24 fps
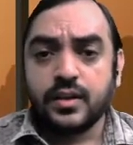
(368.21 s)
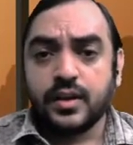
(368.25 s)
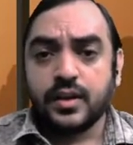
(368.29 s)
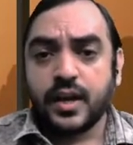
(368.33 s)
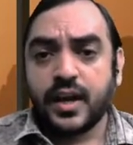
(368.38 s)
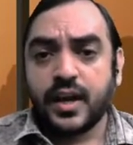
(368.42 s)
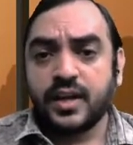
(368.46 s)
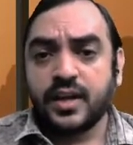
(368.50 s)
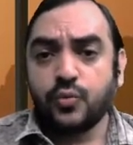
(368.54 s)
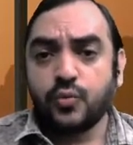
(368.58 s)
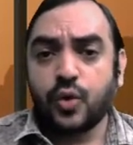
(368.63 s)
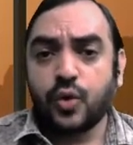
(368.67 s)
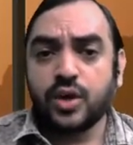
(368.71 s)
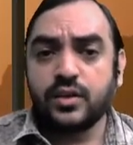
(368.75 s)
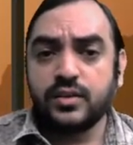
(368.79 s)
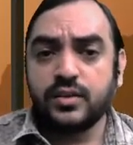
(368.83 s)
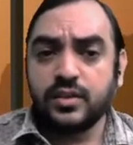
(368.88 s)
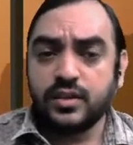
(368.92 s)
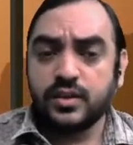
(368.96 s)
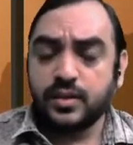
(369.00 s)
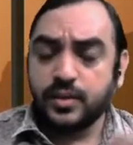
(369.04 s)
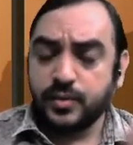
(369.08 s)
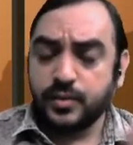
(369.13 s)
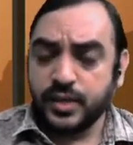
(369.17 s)
And what
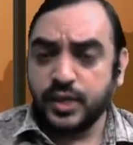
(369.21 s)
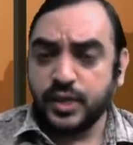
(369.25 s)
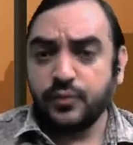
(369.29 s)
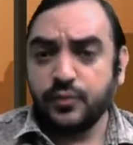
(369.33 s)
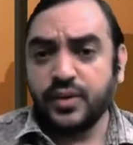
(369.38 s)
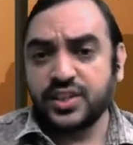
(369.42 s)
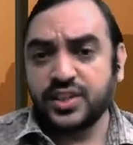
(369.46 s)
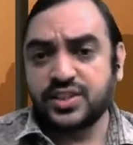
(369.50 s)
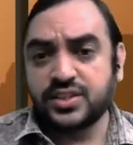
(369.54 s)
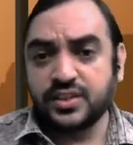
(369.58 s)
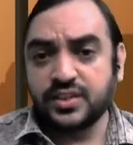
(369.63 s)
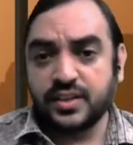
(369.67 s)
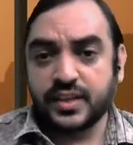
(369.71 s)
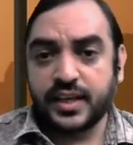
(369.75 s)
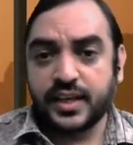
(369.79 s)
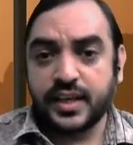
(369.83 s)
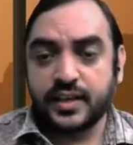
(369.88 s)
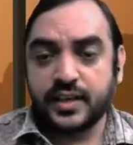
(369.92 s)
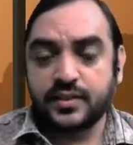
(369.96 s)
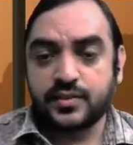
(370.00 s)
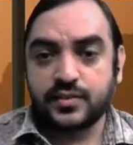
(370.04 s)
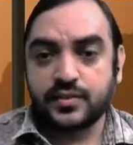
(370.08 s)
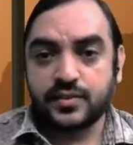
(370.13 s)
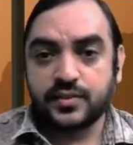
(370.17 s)
the investor
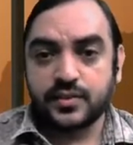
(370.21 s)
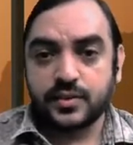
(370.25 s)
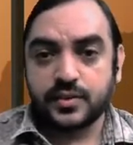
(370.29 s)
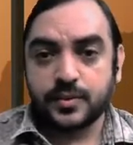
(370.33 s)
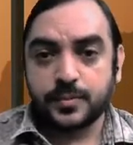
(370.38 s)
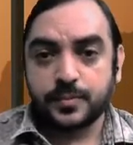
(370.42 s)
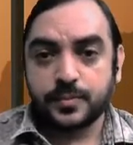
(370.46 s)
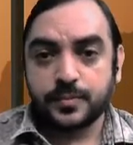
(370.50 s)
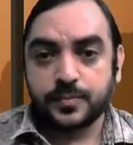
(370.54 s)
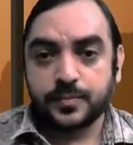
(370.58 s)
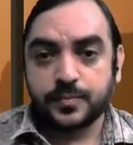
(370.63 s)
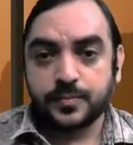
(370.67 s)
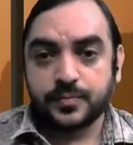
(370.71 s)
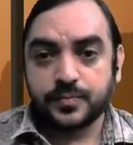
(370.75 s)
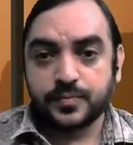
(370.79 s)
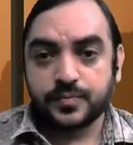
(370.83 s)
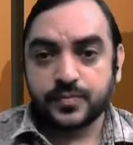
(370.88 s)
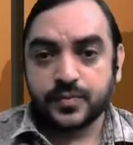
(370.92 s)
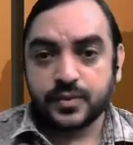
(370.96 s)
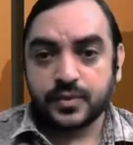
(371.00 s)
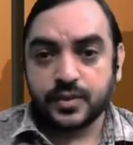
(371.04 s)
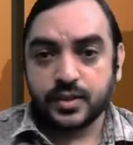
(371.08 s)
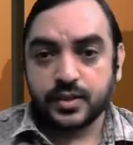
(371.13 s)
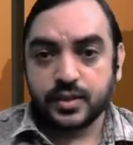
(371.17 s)
gets
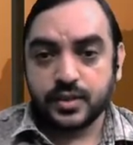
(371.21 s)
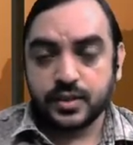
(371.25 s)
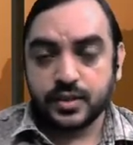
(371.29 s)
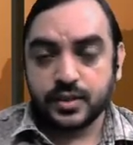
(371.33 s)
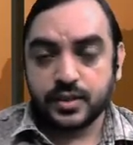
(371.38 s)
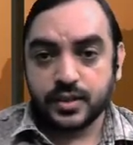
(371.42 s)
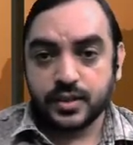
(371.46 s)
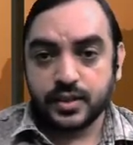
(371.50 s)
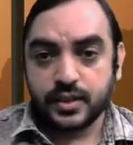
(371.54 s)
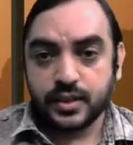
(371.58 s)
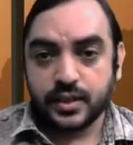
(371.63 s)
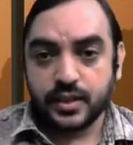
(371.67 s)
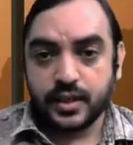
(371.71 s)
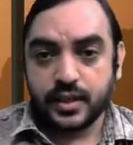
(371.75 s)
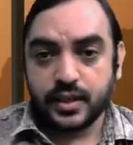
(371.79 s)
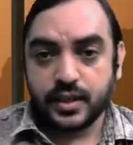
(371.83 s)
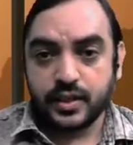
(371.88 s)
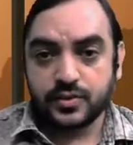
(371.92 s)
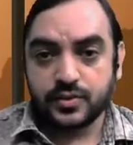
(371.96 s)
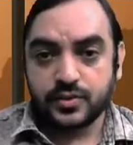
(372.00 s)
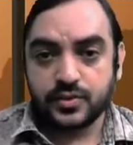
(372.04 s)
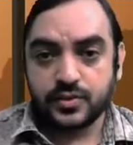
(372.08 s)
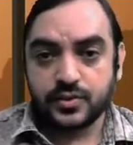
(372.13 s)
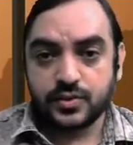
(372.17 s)

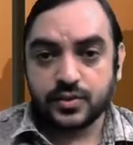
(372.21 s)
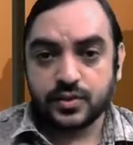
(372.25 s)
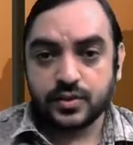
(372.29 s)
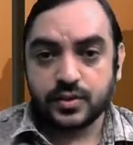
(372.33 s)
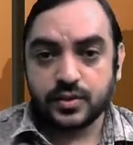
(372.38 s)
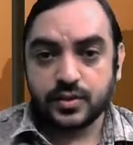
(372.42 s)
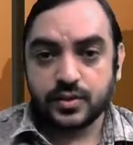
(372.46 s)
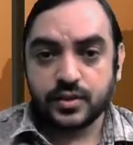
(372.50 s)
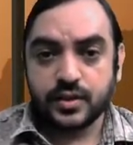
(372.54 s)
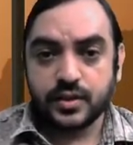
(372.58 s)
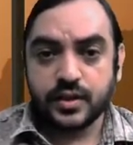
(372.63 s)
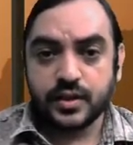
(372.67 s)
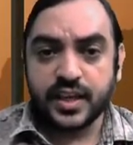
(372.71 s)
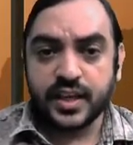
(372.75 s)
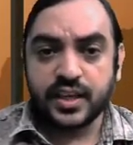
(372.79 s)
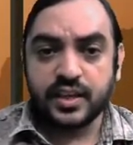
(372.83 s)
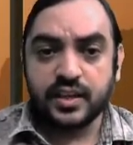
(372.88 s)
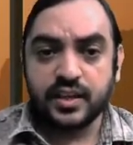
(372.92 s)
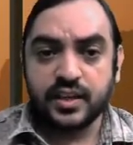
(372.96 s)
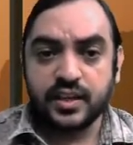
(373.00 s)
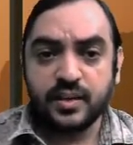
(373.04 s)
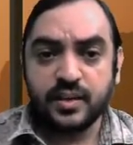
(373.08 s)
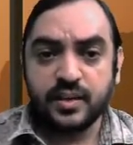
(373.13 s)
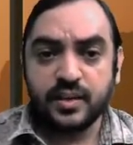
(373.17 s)
is
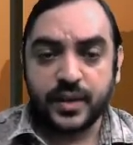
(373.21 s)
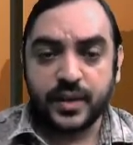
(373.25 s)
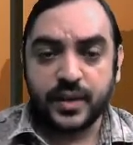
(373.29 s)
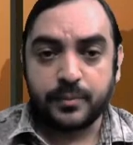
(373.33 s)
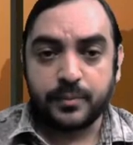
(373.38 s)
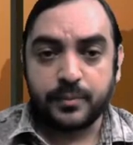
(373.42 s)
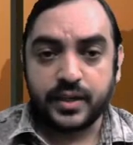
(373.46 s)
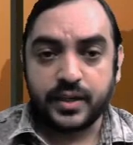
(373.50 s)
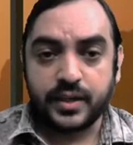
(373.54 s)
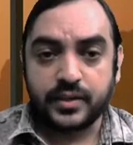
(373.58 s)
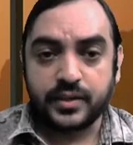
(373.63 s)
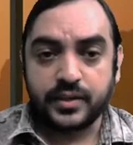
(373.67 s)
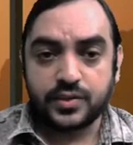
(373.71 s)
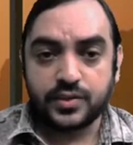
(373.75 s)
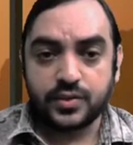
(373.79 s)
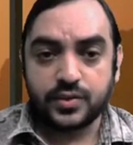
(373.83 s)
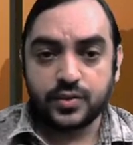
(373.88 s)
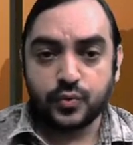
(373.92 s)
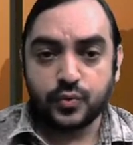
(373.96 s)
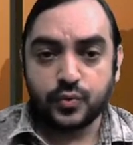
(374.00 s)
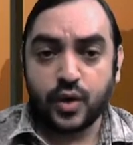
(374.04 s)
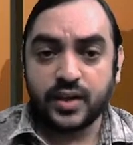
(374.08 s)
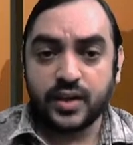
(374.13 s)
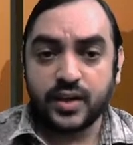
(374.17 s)
regular payments.
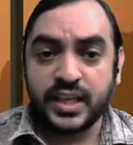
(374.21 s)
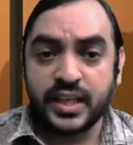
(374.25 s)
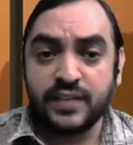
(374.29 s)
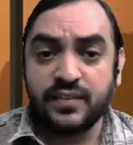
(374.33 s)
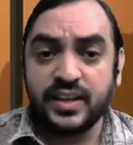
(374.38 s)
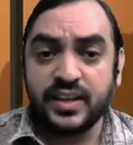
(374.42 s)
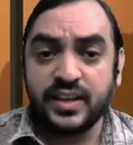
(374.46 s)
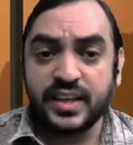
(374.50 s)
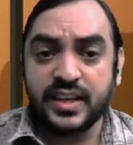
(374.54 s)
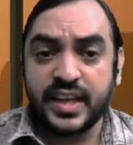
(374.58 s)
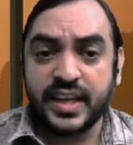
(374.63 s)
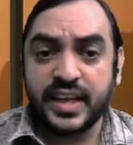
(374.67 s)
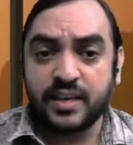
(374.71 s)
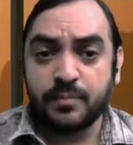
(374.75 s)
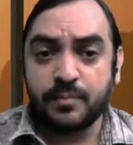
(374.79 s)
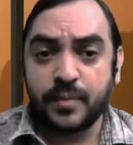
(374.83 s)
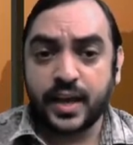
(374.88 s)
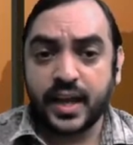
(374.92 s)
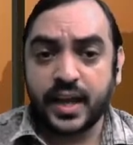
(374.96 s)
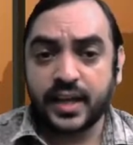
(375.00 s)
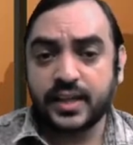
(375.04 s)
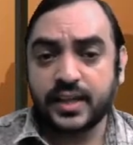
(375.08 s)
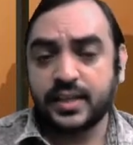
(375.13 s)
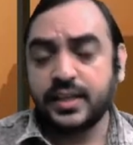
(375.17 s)
What he will get
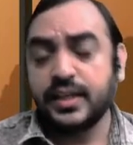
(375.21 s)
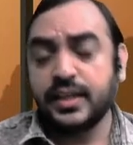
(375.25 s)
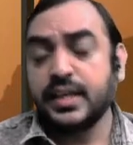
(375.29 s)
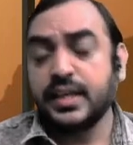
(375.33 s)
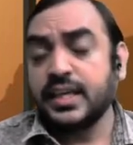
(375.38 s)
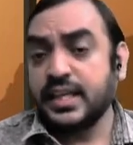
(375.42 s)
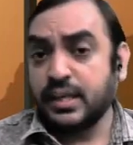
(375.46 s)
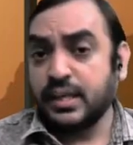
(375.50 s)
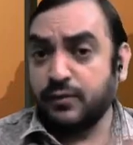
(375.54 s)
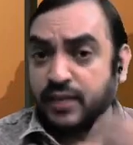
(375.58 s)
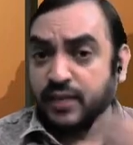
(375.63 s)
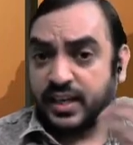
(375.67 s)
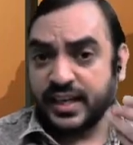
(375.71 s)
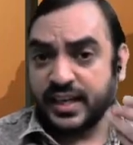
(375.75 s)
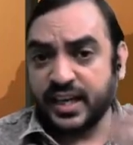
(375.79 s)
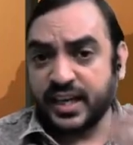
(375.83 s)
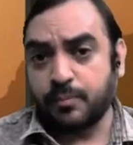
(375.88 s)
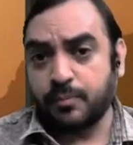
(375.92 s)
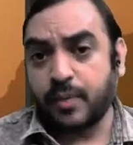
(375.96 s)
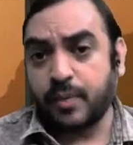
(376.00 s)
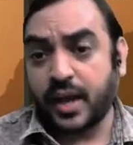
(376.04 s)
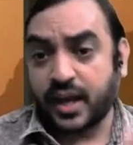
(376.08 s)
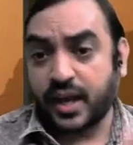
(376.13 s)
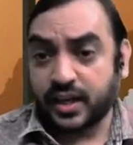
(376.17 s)
back, he will
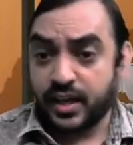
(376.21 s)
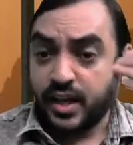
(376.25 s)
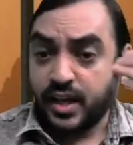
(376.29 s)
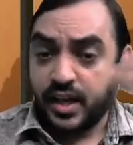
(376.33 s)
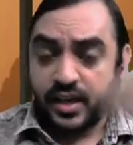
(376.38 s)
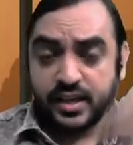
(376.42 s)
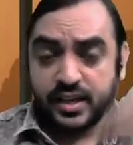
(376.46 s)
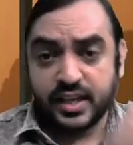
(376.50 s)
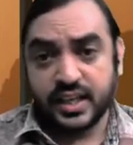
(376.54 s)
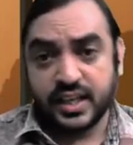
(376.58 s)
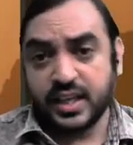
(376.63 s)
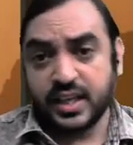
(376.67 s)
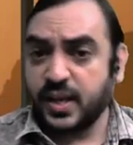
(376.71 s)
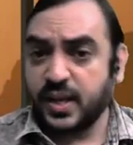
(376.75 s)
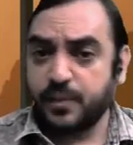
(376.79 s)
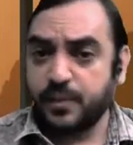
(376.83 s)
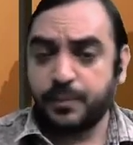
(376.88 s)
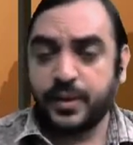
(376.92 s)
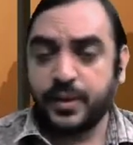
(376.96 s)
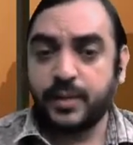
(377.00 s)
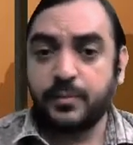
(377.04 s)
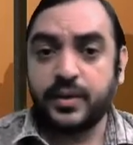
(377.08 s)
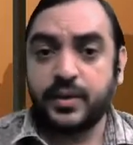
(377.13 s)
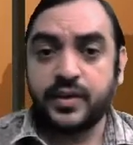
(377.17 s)
get back regular
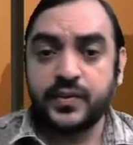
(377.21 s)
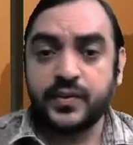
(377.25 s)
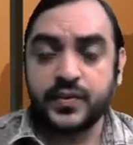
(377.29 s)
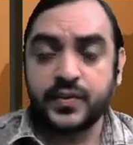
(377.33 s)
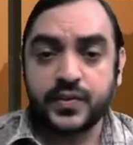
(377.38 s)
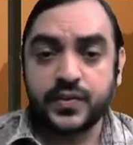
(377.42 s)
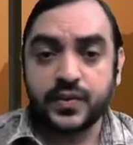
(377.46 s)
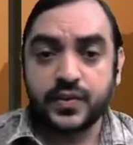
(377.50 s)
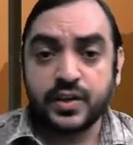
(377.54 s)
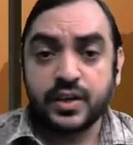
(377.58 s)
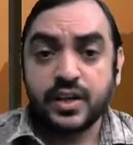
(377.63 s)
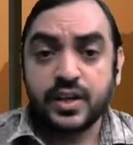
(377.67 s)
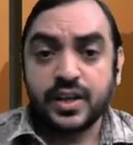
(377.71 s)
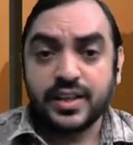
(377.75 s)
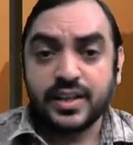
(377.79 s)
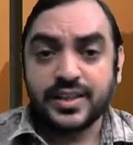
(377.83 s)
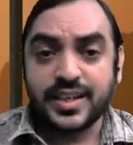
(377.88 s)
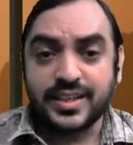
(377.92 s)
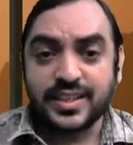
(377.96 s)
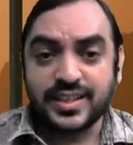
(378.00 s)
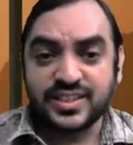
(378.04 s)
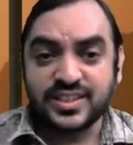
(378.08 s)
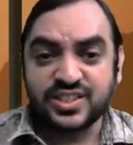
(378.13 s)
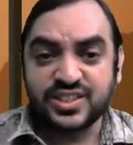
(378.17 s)
payments uh,
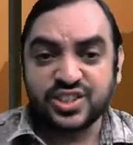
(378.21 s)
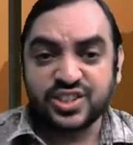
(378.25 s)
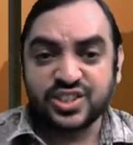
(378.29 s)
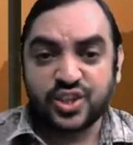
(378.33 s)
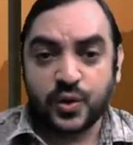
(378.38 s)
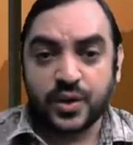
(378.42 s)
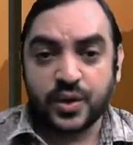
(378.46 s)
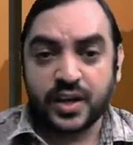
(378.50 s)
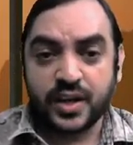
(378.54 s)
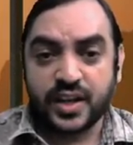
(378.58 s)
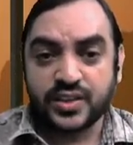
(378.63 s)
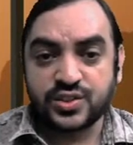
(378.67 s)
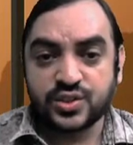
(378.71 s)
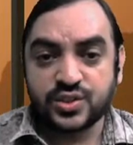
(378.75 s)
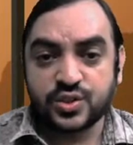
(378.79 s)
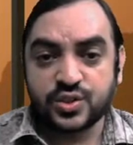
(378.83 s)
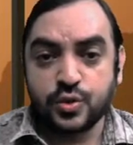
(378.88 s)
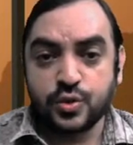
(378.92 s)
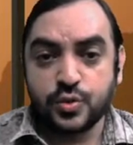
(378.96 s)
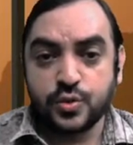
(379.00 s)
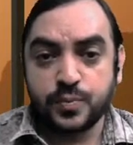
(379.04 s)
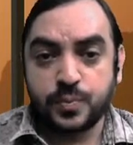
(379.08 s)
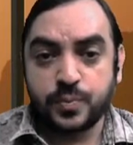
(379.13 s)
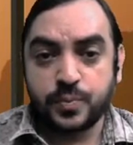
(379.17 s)
that is called as
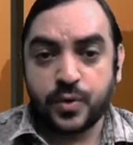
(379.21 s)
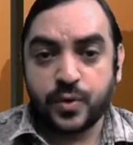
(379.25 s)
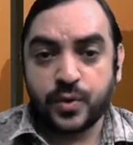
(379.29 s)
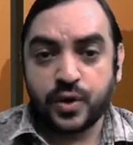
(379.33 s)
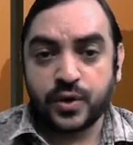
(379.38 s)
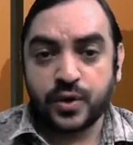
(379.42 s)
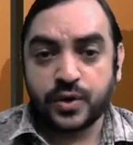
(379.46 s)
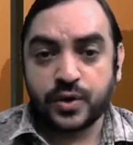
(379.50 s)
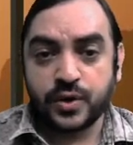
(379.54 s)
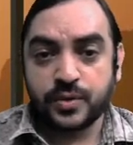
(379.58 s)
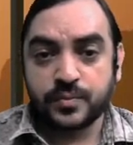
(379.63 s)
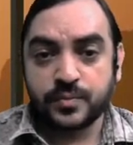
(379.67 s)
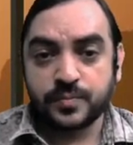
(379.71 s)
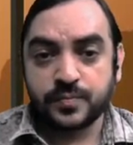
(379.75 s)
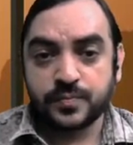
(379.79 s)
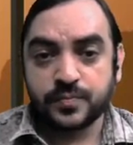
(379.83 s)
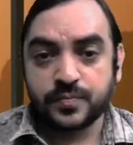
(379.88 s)
coupon.